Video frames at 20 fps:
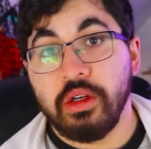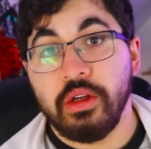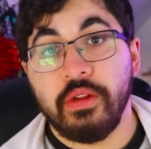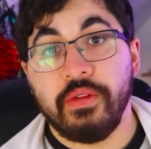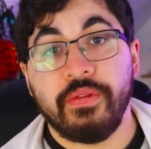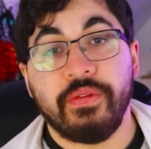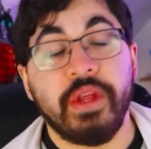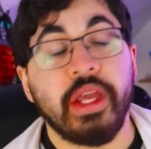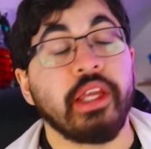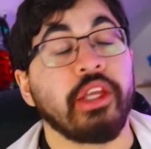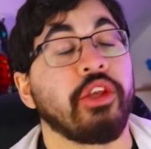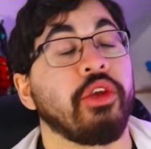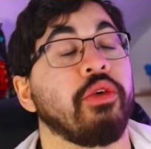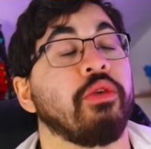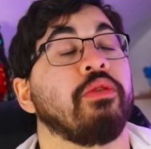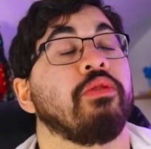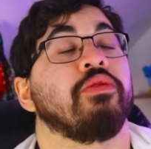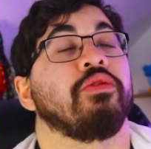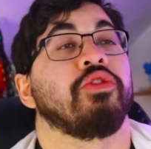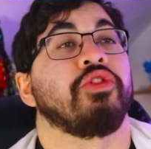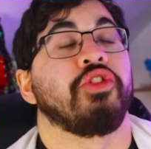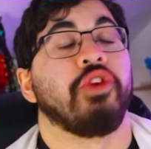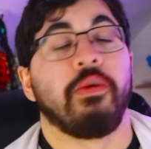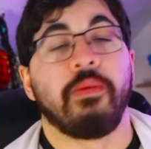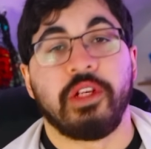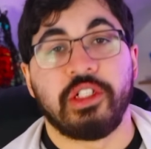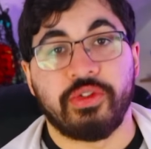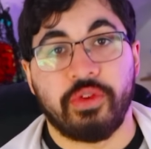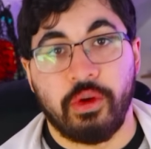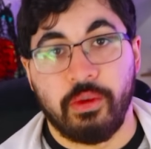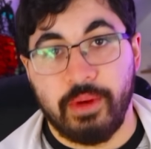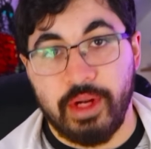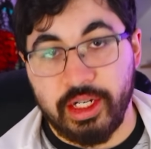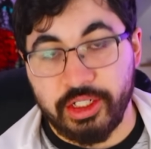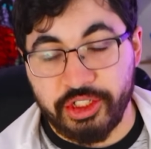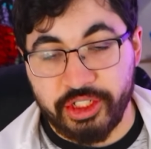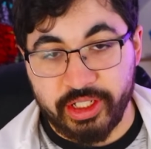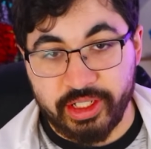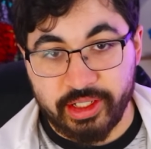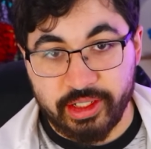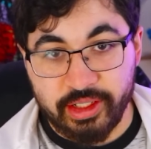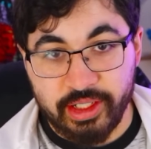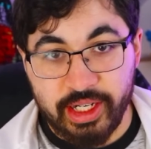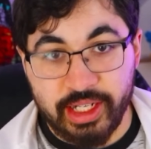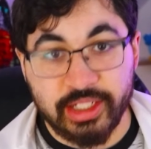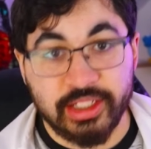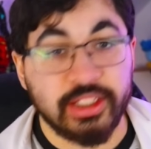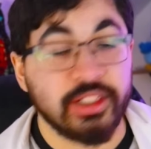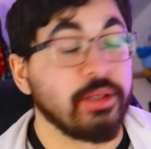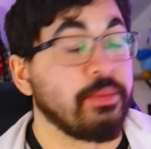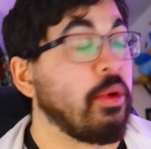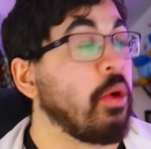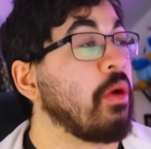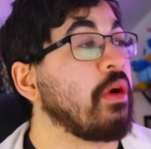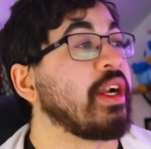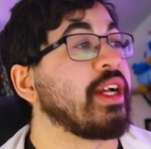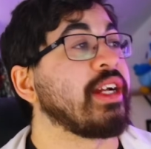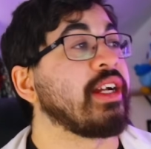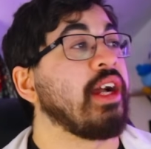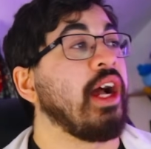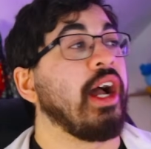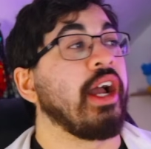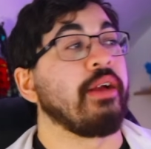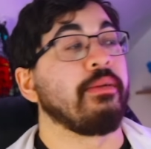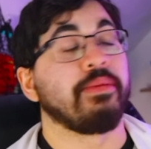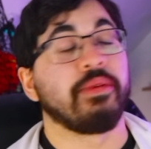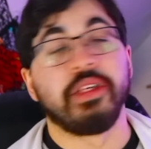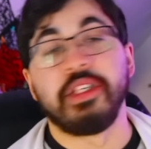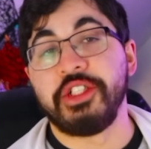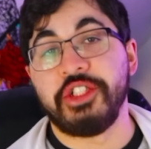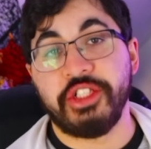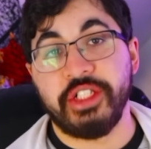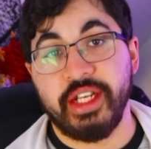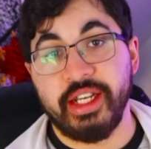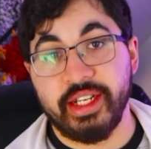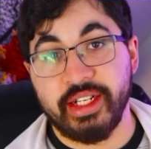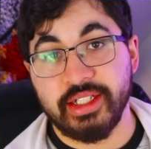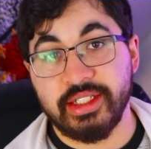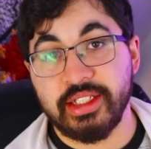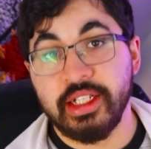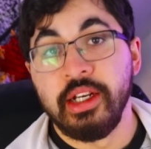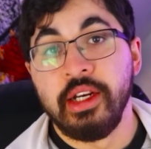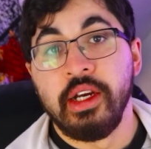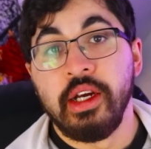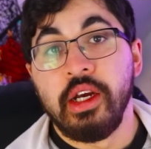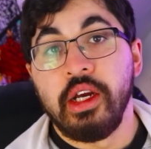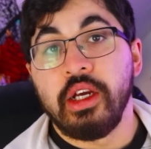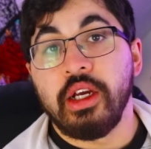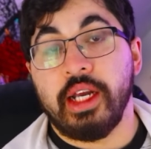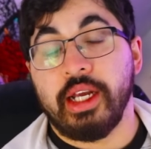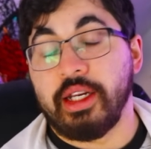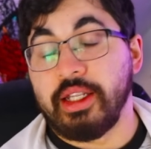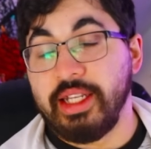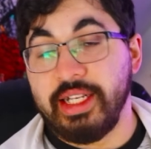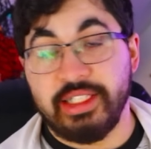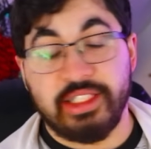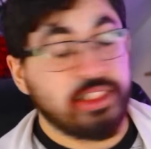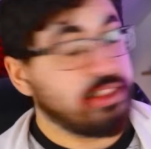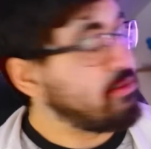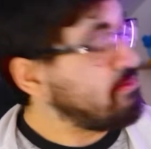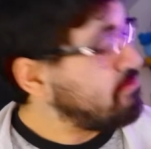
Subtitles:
thank you so much for watching and supporting. I appreciate it. And let's